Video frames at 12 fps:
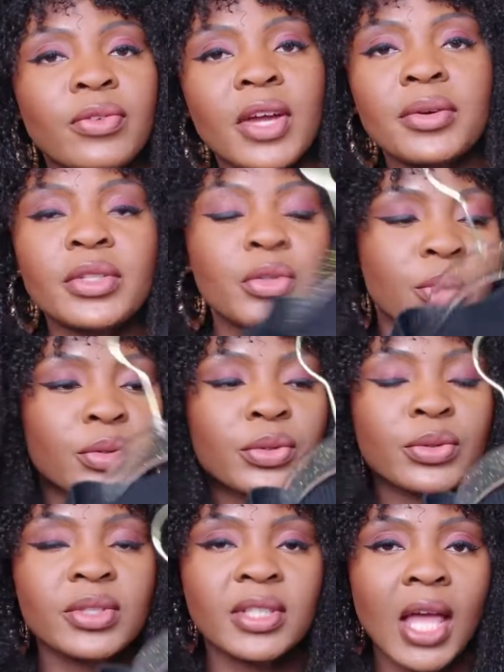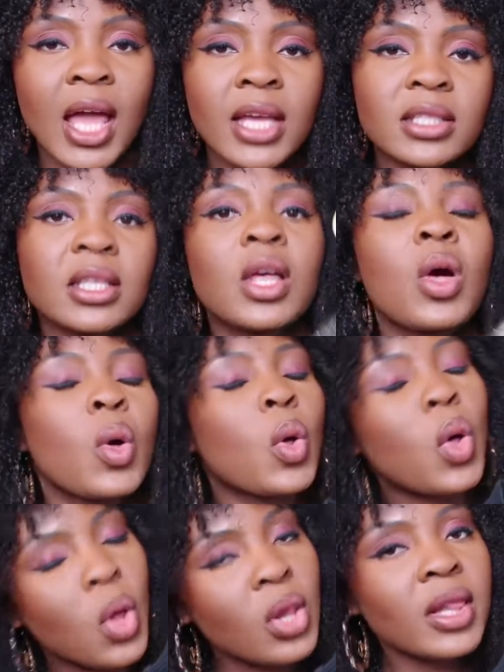very true to size,
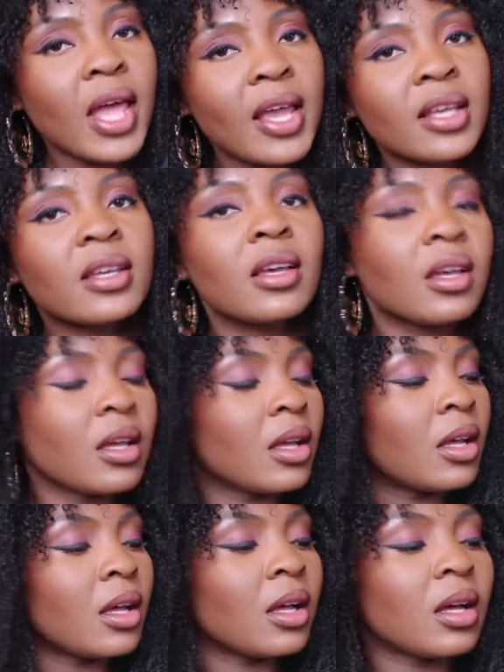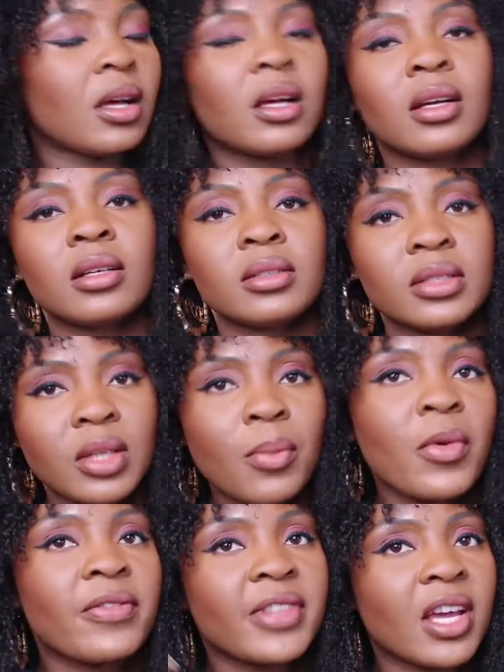unlike uh,
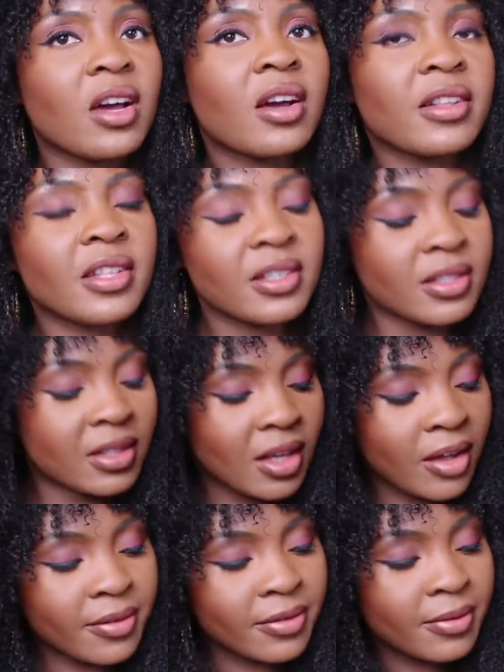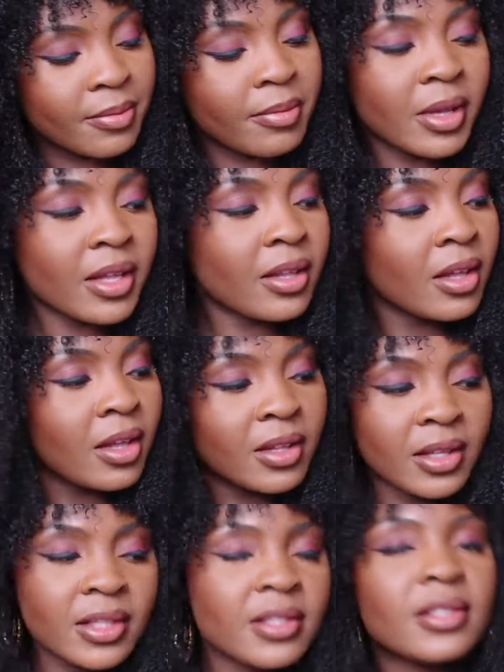some of their other stuff. But
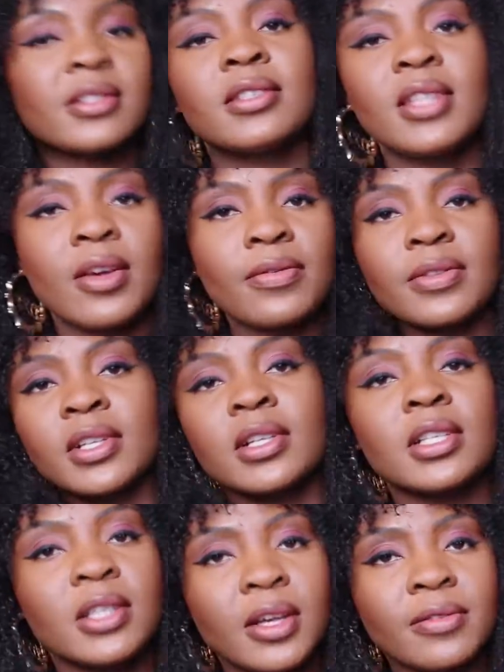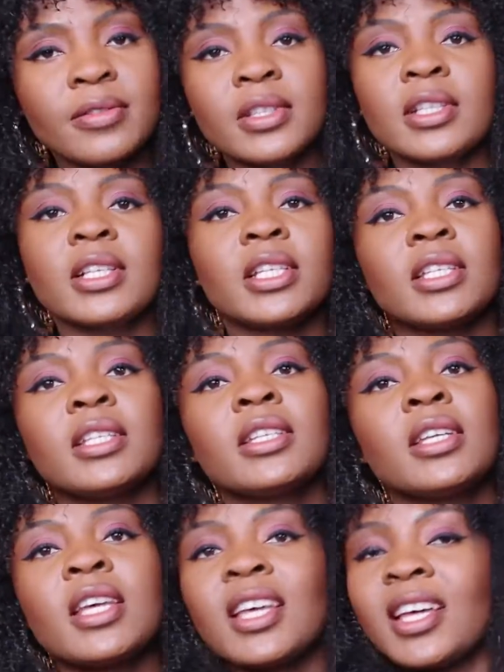this is definitely definitely
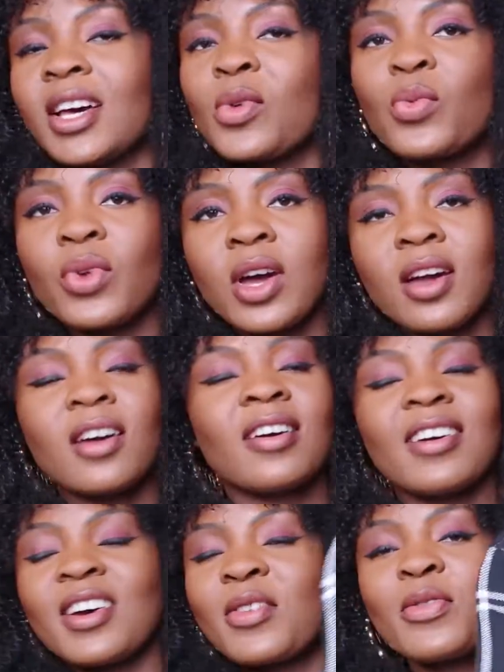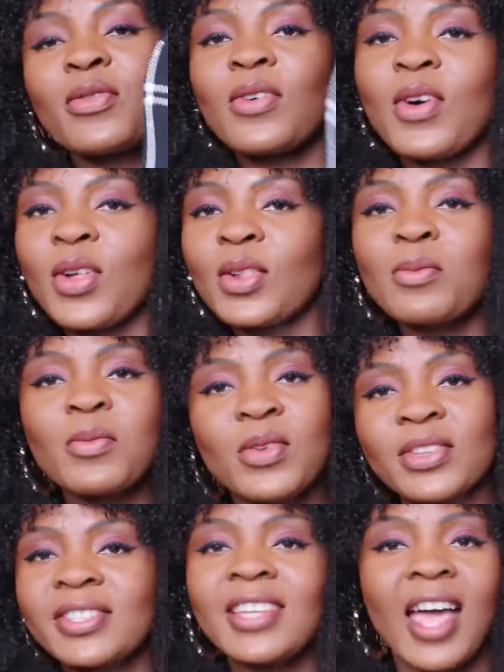a, uh, a fall
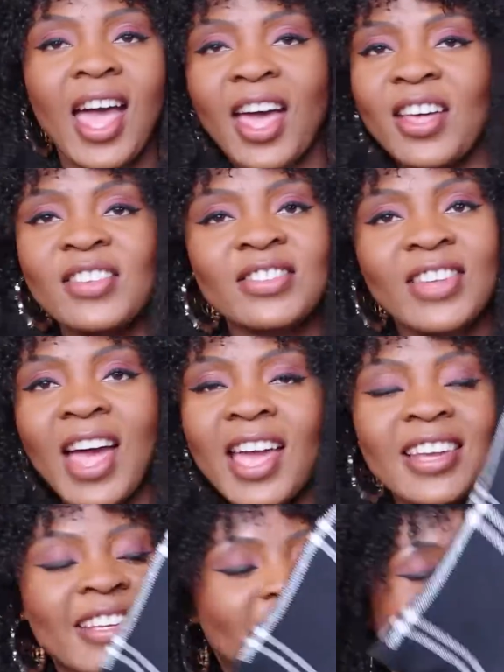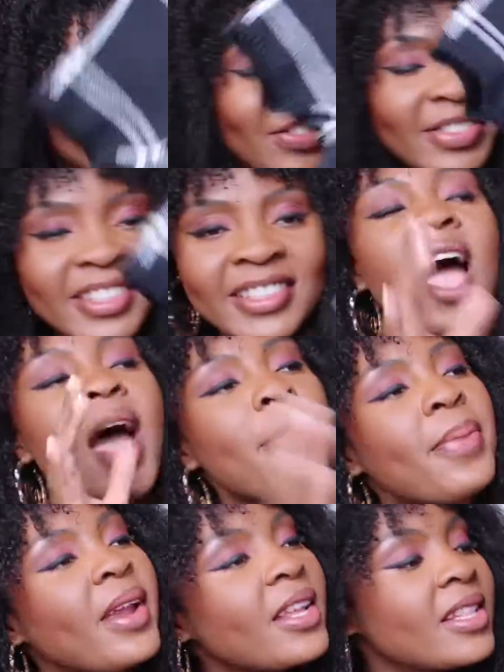must-have item. I
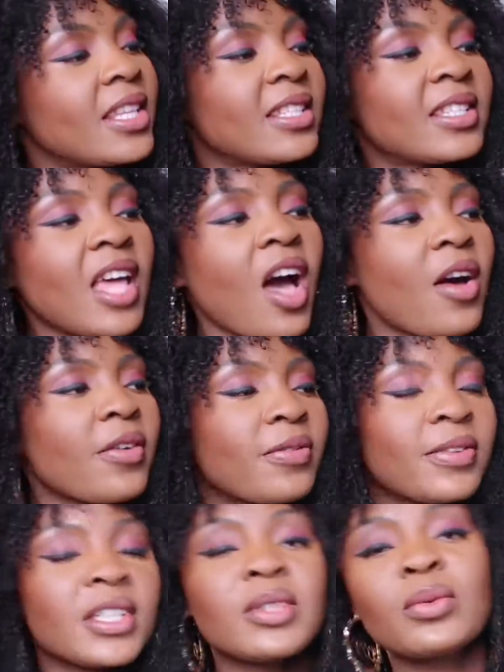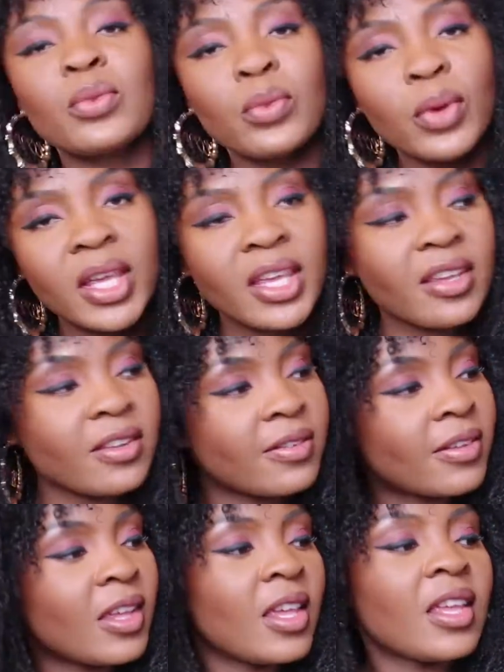paired this outfit
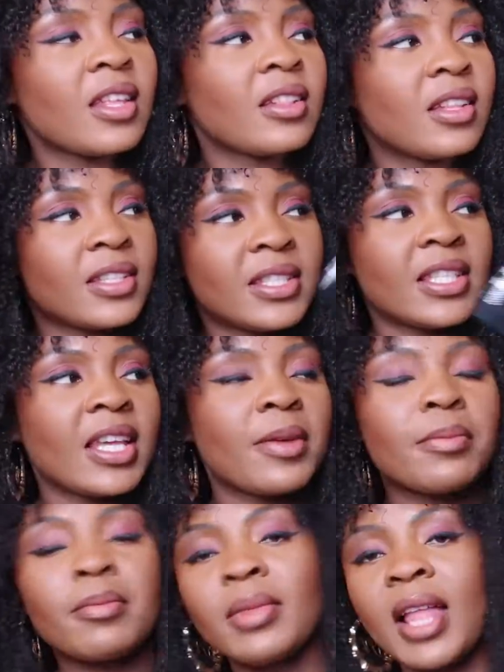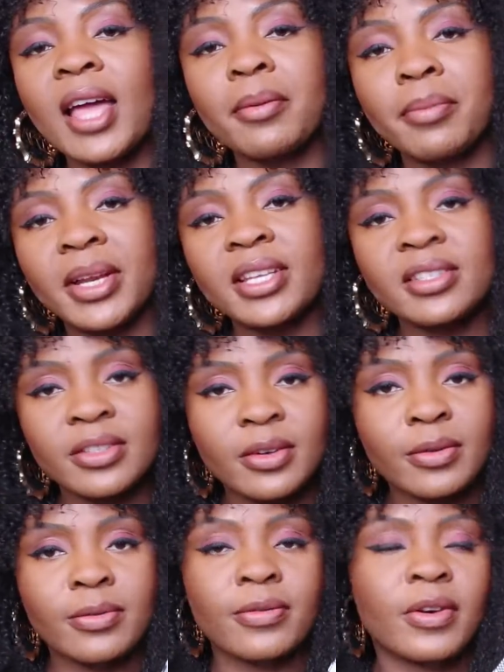with the same black
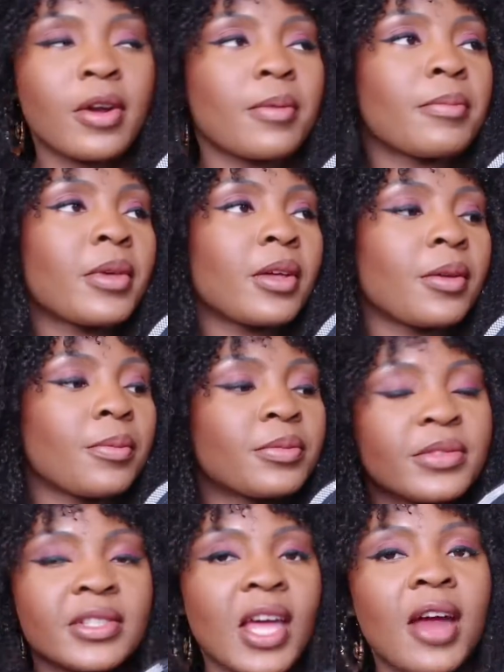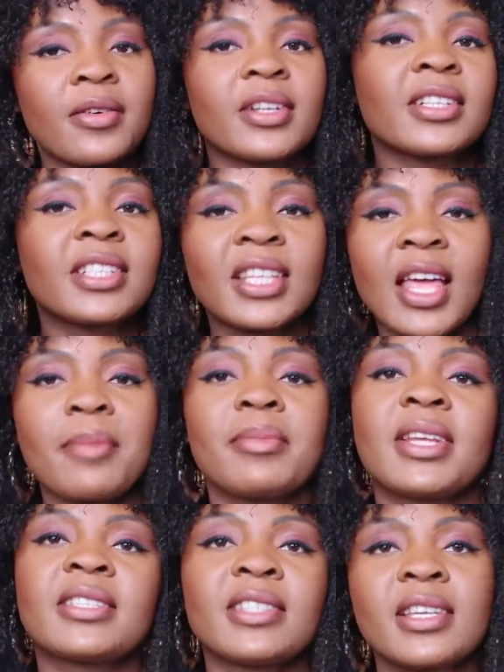blazer from um, Zara. That
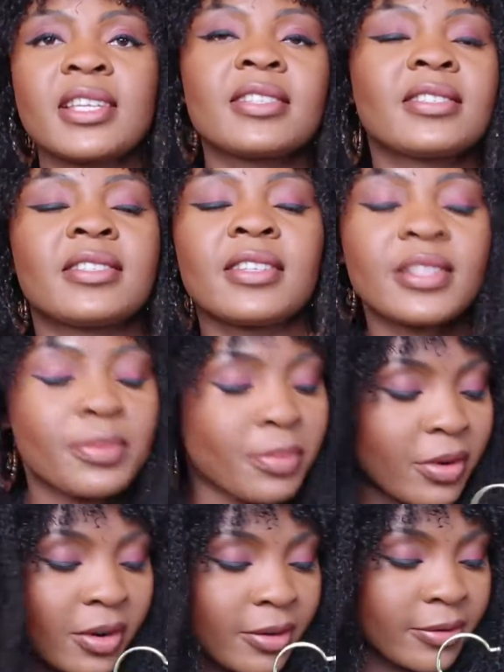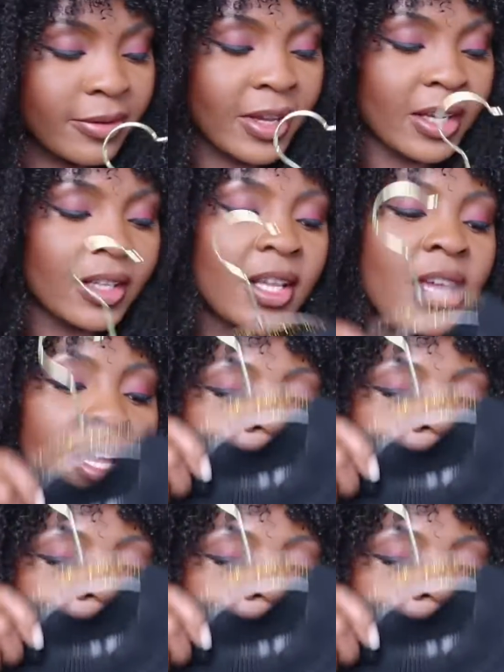blazer is just perfect,